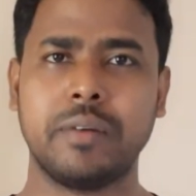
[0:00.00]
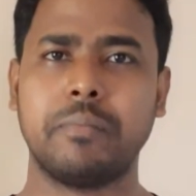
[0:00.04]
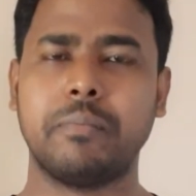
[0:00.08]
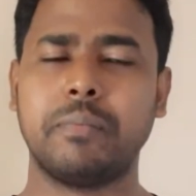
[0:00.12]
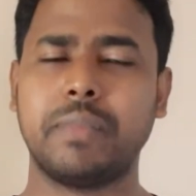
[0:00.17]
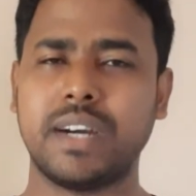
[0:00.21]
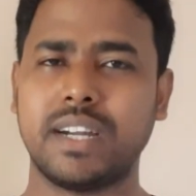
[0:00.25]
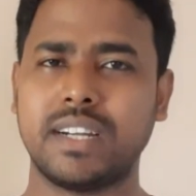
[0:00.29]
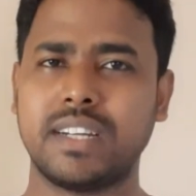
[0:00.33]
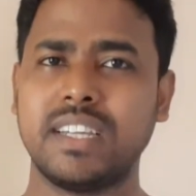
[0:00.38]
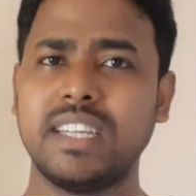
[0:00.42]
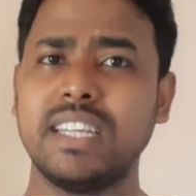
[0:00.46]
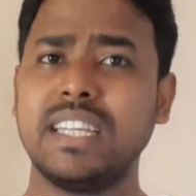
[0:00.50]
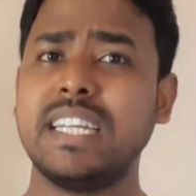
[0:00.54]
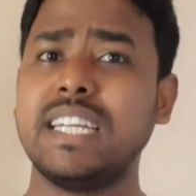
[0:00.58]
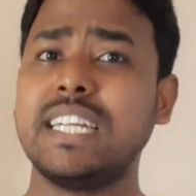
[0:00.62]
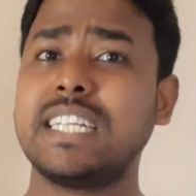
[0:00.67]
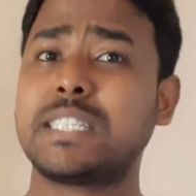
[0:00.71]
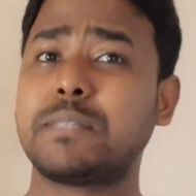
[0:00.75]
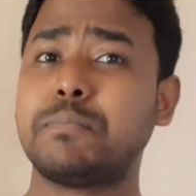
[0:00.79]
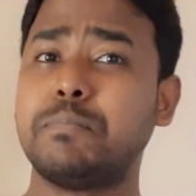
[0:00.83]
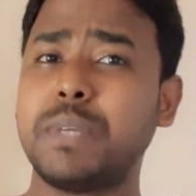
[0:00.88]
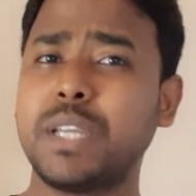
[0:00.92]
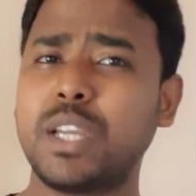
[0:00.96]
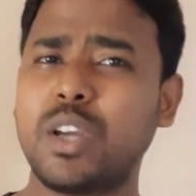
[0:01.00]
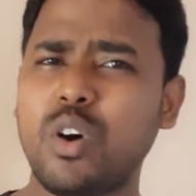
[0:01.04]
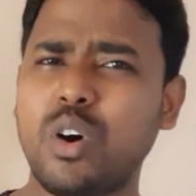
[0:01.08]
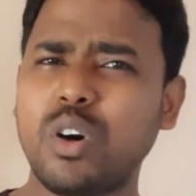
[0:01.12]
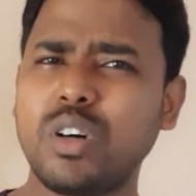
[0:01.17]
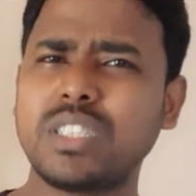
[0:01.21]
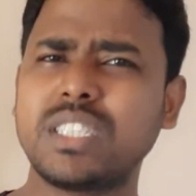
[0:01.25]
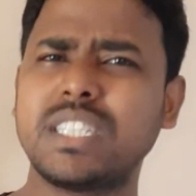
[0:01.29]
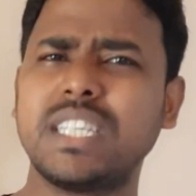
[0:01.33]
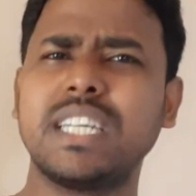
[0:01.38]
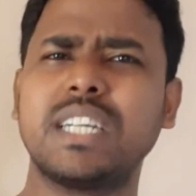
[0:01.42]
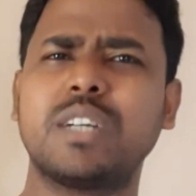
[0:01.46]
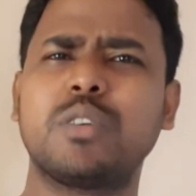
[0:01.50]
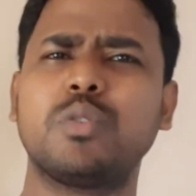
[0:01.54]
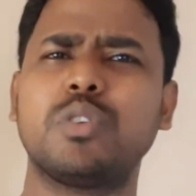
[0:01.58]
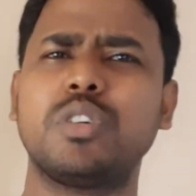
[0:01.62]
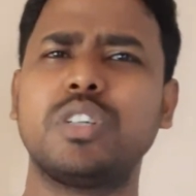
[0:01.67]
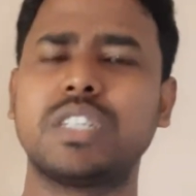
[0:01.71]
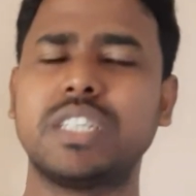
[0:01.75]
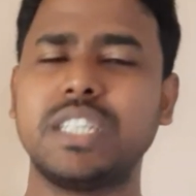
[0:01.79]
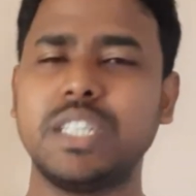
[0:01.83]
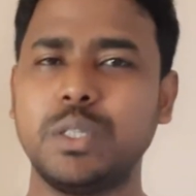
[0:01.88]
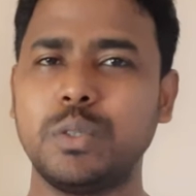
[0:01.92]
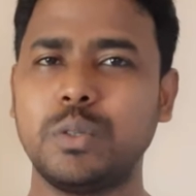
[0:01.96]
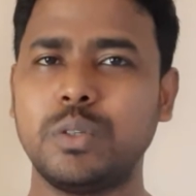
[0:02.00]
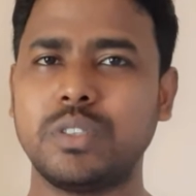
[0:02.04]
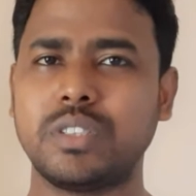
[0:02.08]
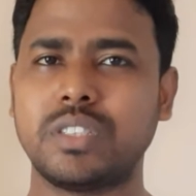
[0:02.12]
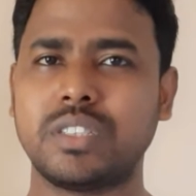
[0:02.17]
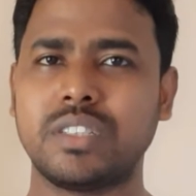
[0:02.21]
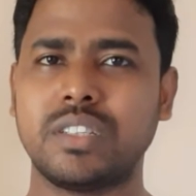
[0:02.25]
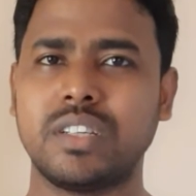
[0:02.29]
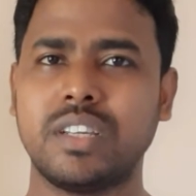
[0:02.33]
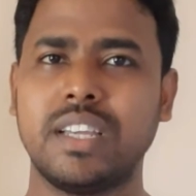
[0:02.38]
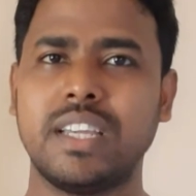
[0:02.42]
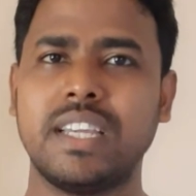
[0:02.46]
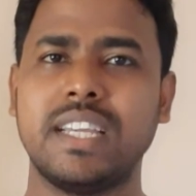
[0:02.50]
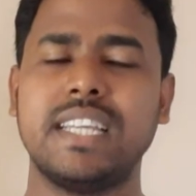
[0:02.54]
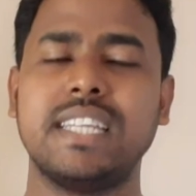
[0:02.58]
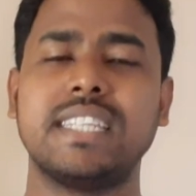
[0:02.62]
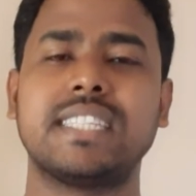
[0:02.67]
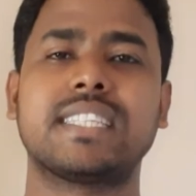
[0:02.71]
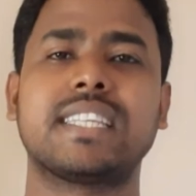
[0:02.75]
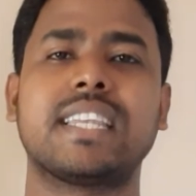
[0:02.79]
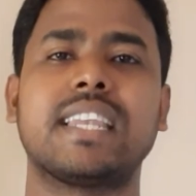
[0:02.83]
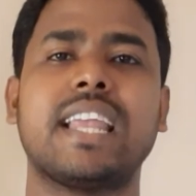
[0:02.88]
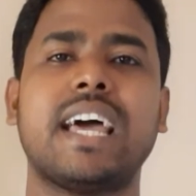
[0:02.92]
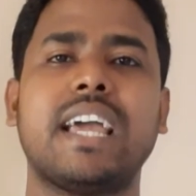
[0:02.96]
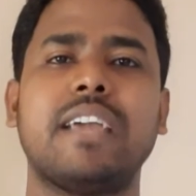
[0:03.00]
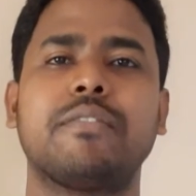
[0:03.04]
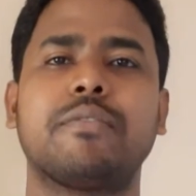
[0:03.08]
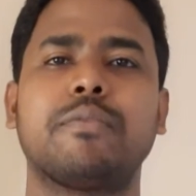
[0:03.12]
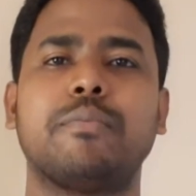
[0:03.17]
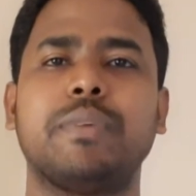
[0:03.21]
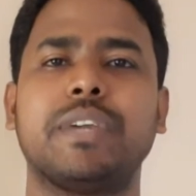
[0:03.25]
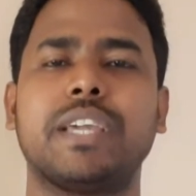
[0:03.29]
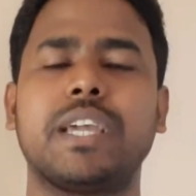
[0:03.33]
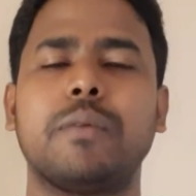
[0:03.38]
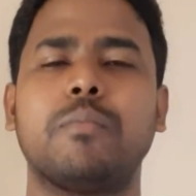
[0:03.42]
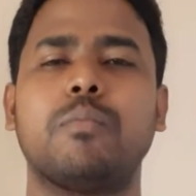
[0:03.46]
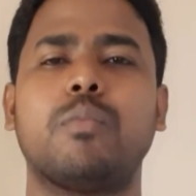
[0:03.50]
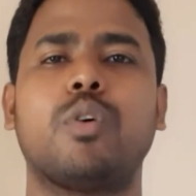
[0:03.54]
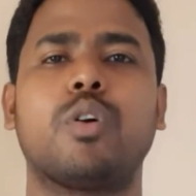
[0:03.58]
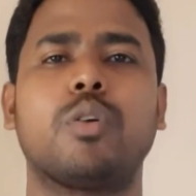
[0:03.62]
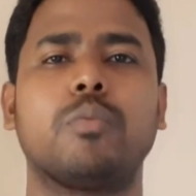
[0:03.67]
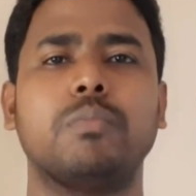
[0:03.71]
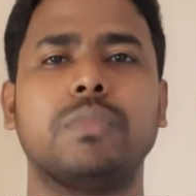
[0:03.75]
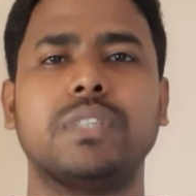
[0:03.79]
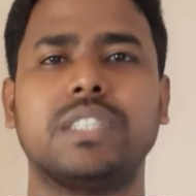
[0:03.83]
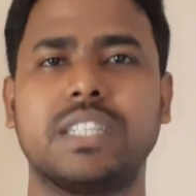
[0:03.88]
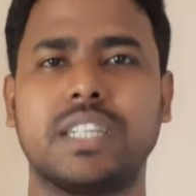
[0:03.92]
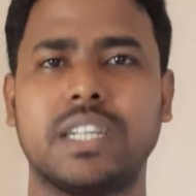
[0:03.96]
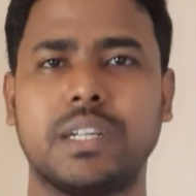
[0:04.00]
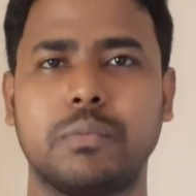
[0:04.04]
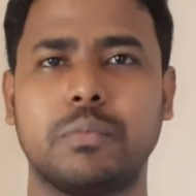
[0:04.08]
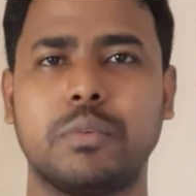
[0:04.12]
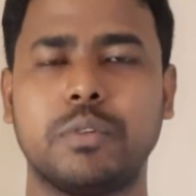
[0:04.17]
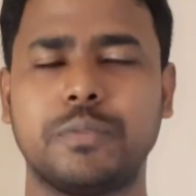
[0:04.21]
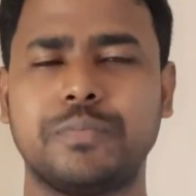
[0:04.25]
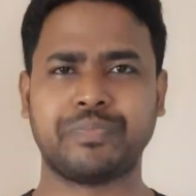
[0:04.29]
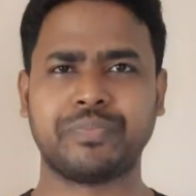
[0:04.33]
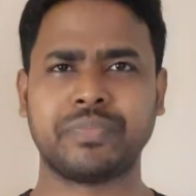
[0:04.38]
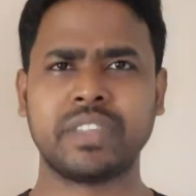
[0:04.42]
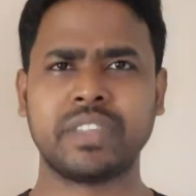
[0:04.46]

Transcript: But it's because he couldn't use, his life became more miserable.